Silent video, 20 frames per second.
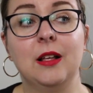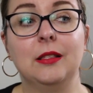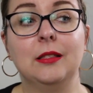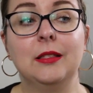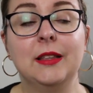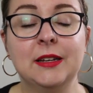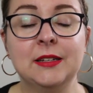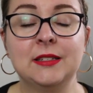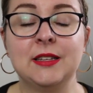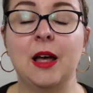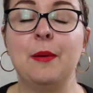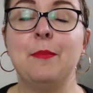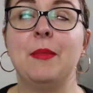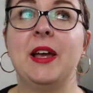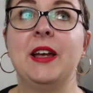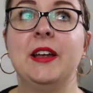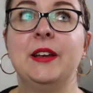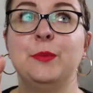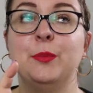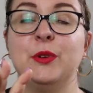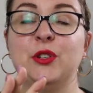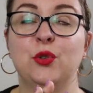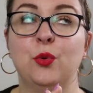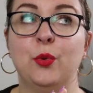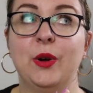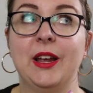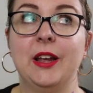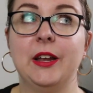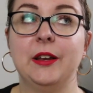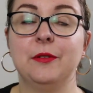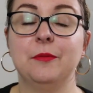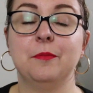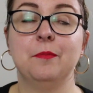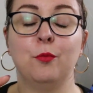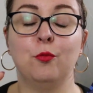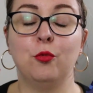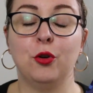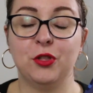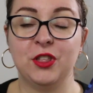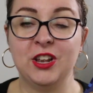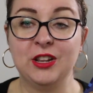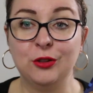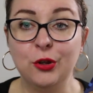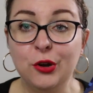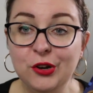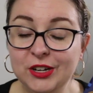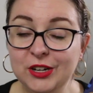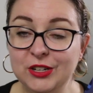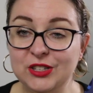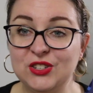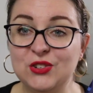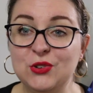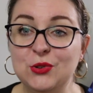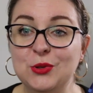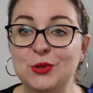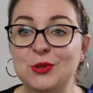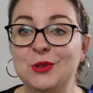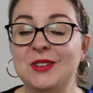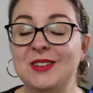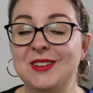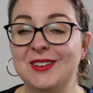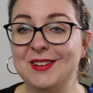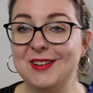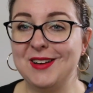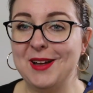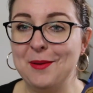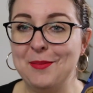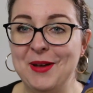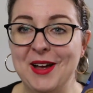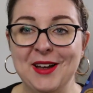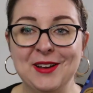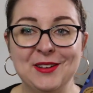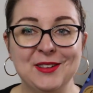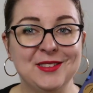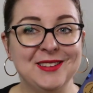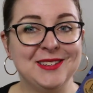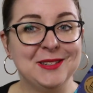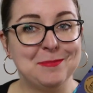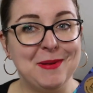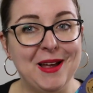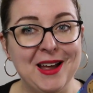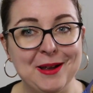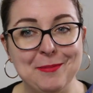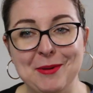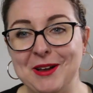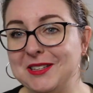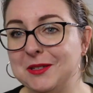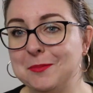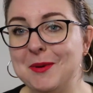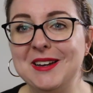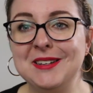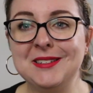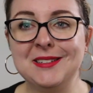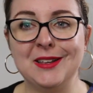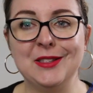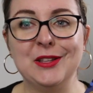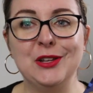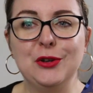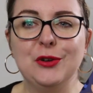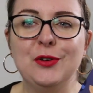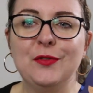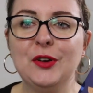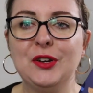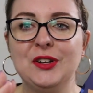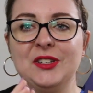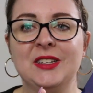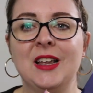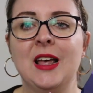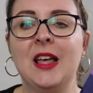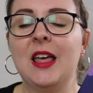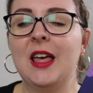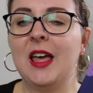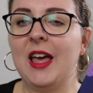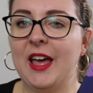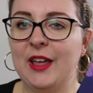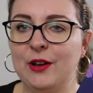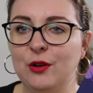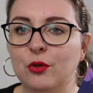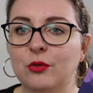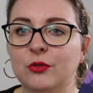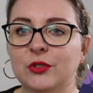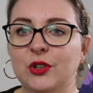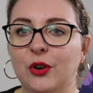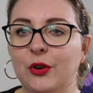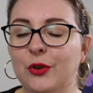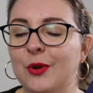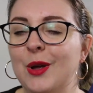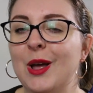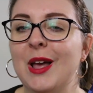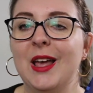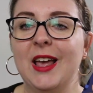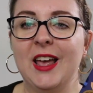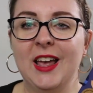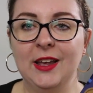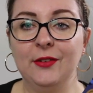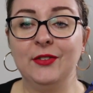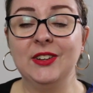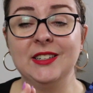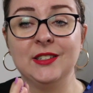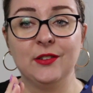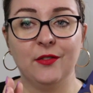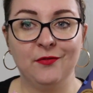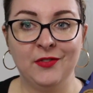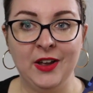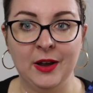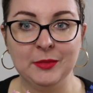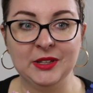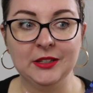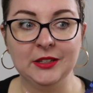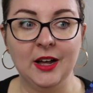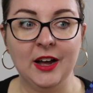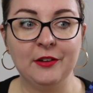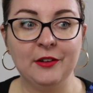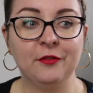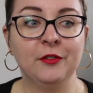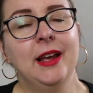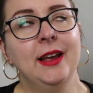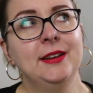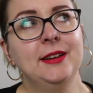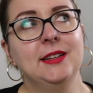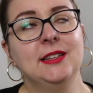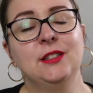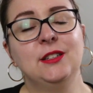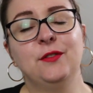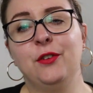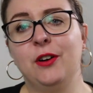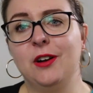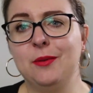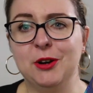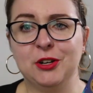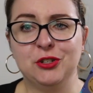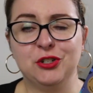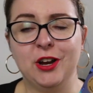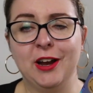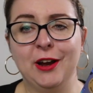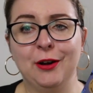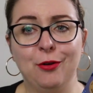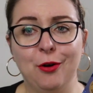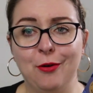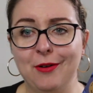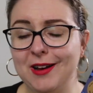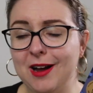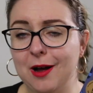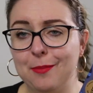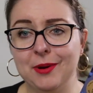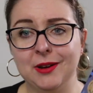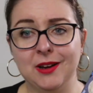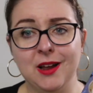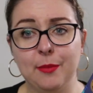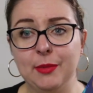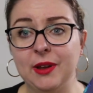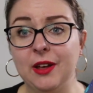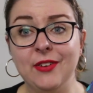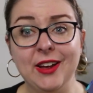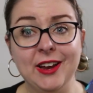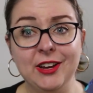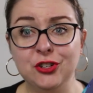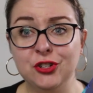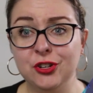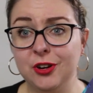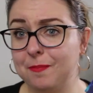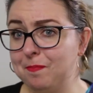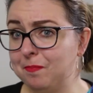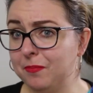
links are made between what they're learning at school about space and the universe, and also Evie's family life. It is very much a growing up and coming of age